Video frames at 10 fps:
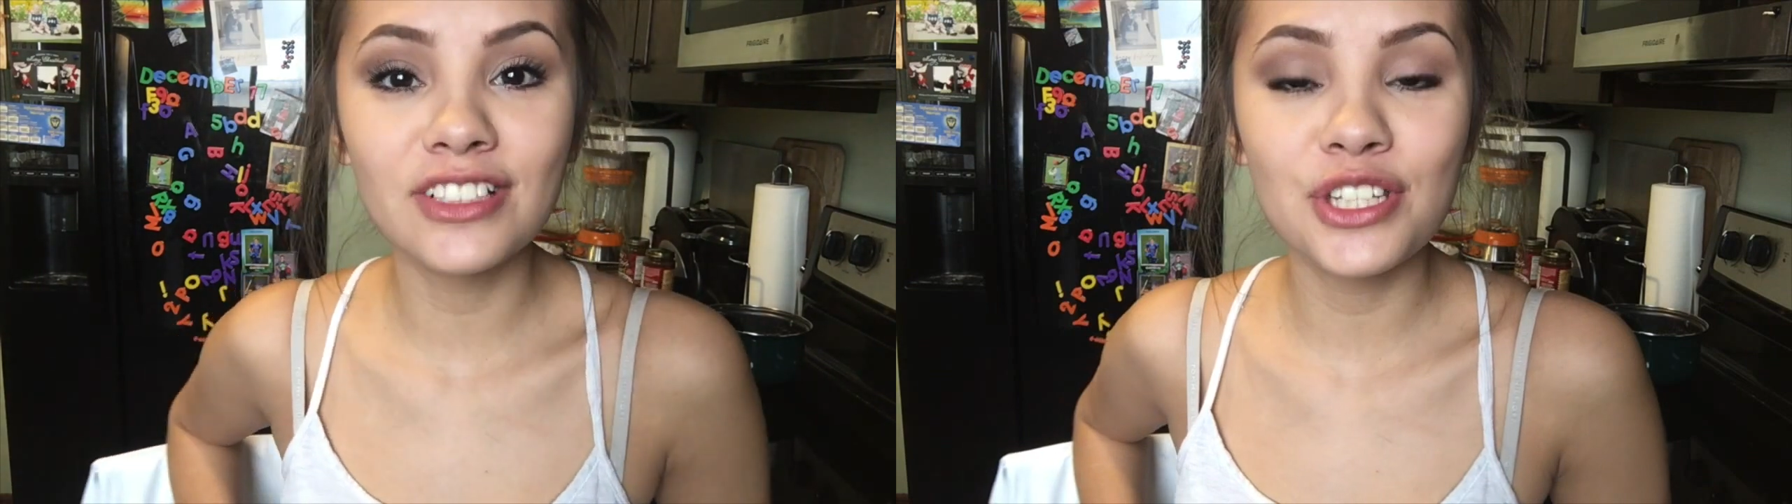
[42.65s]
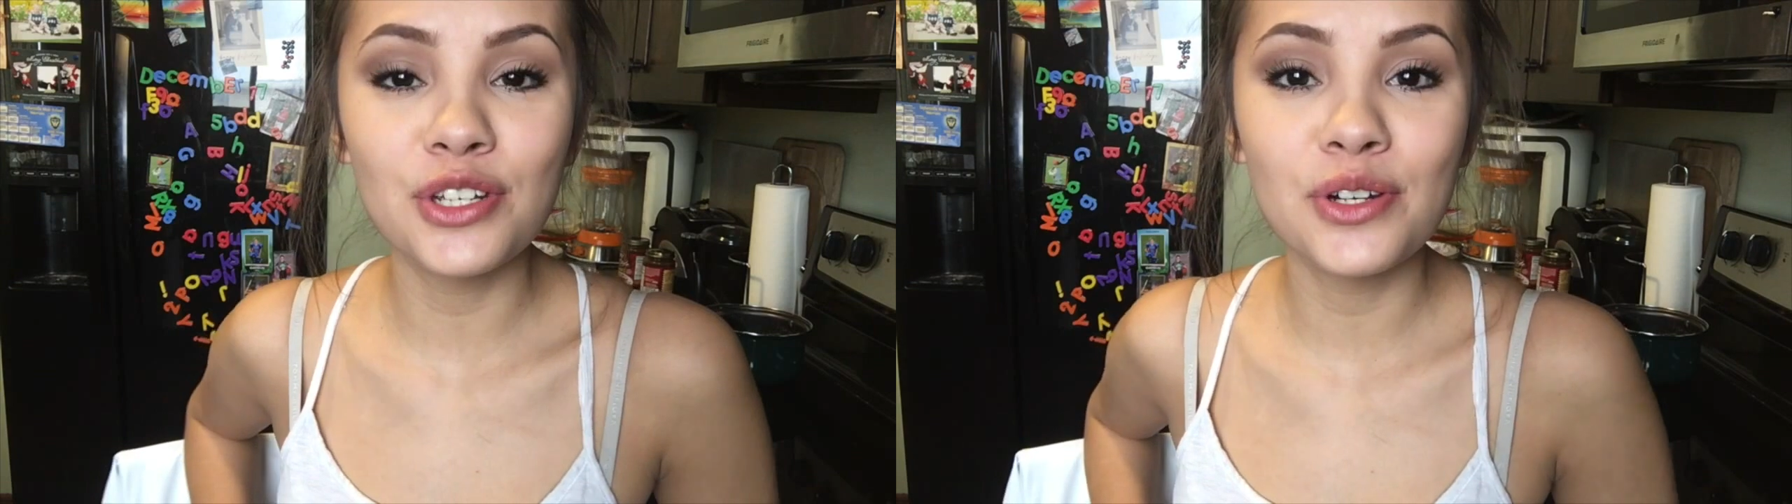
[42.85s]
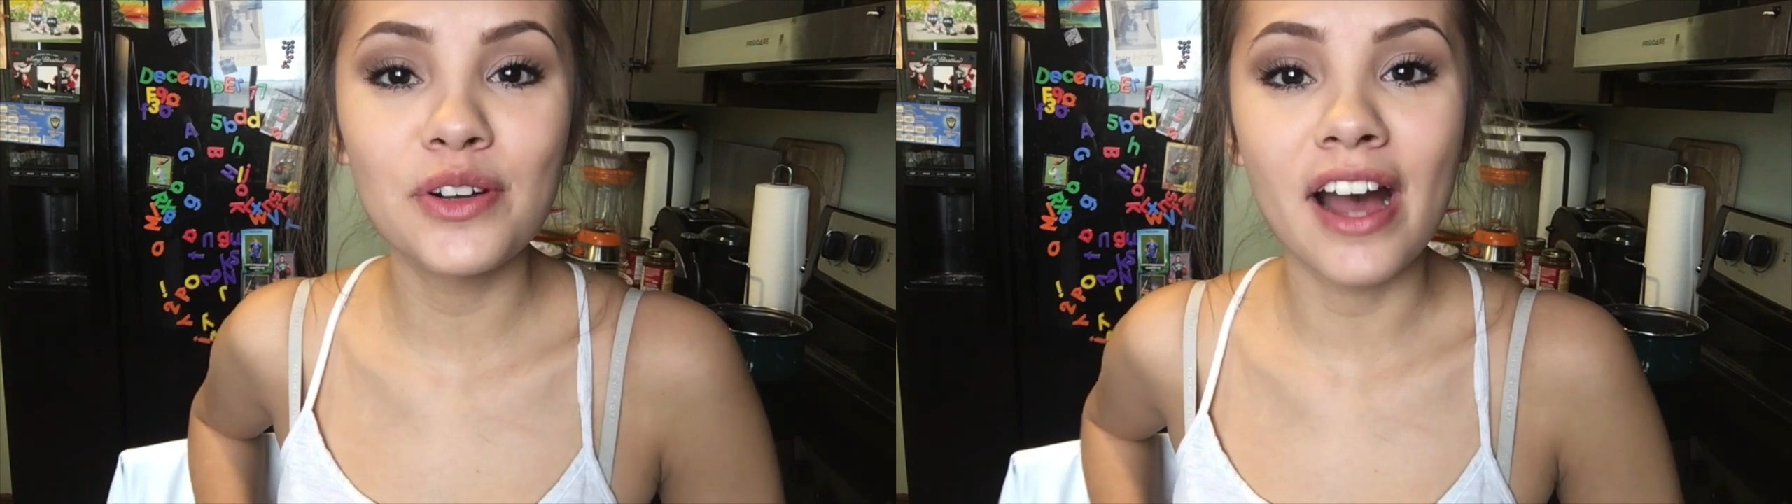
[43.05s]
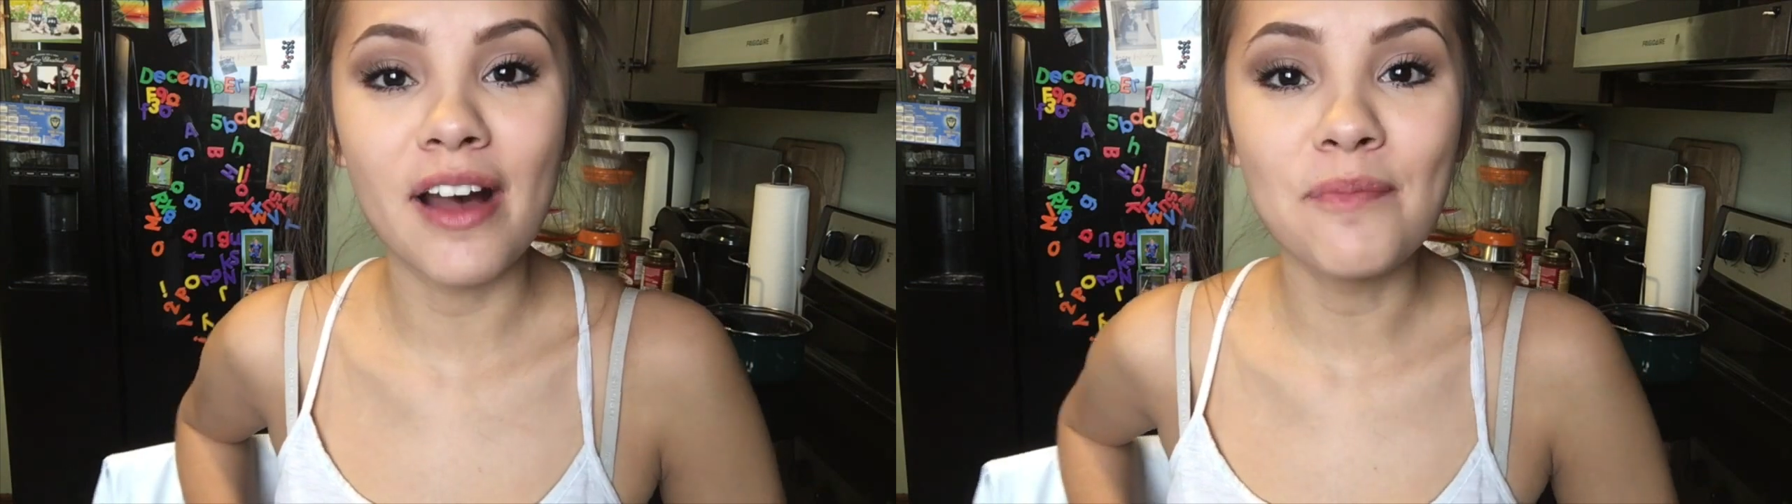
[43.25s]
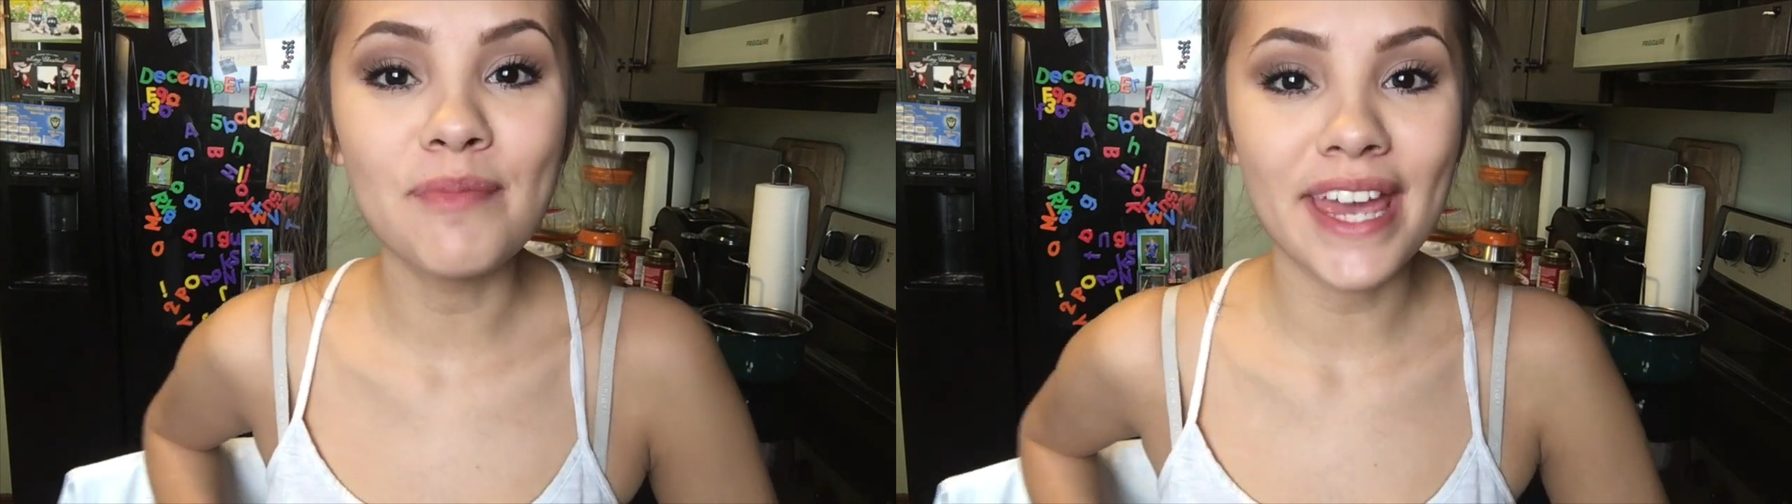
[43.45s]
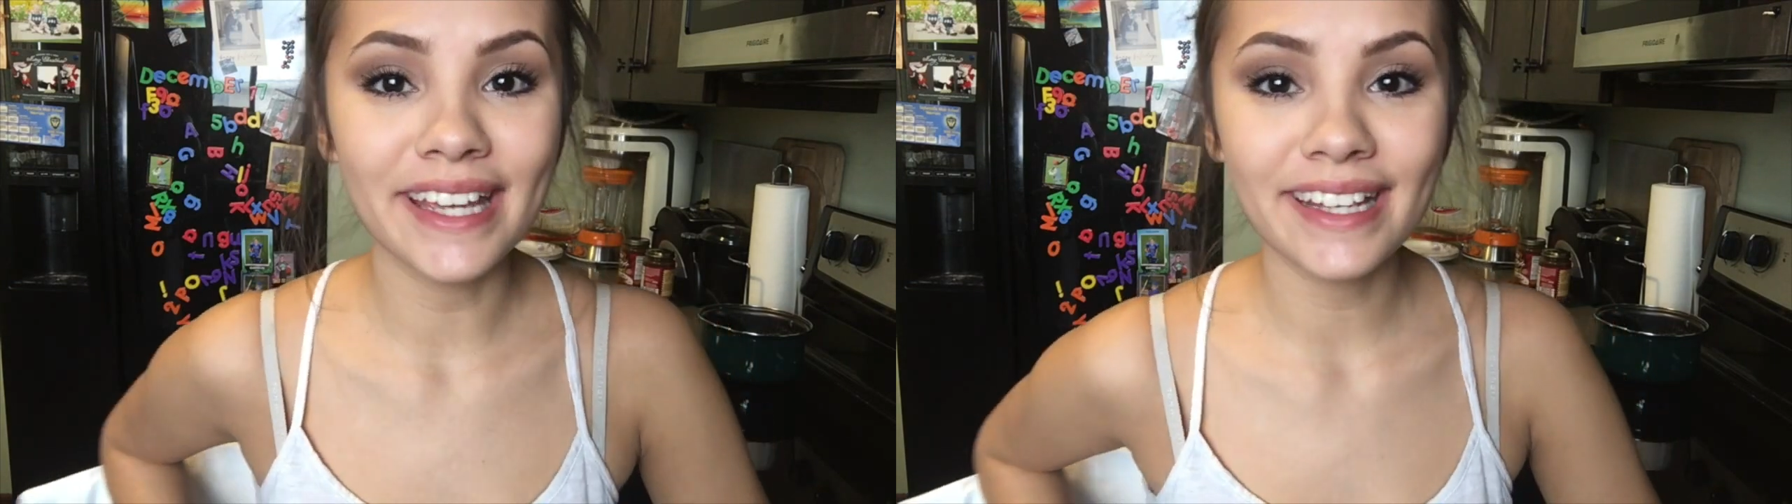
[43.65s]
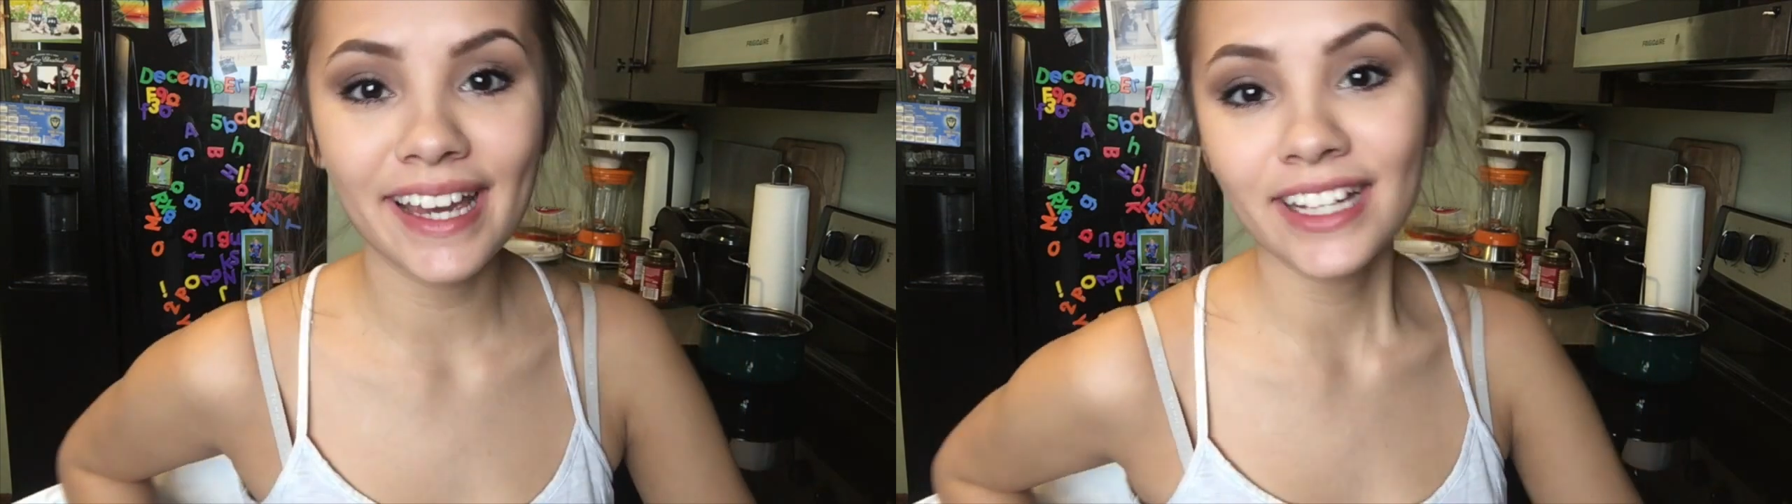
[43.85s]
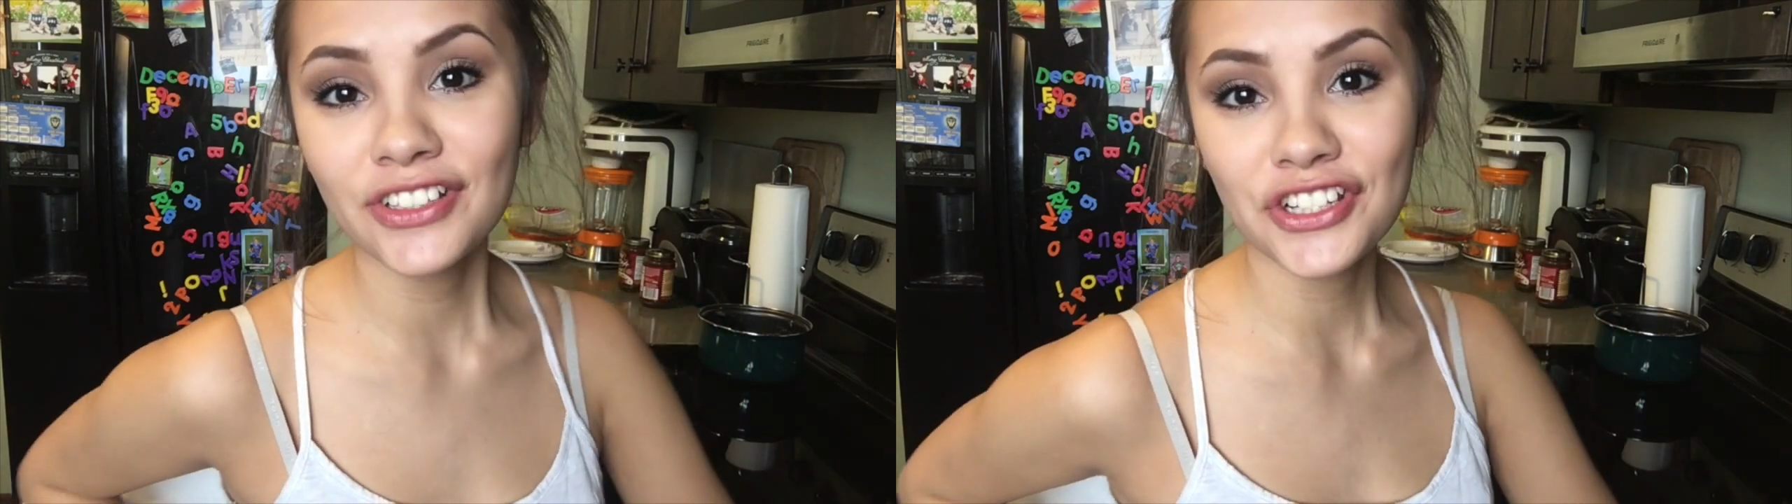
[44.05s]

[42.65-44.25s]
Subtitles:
to make it,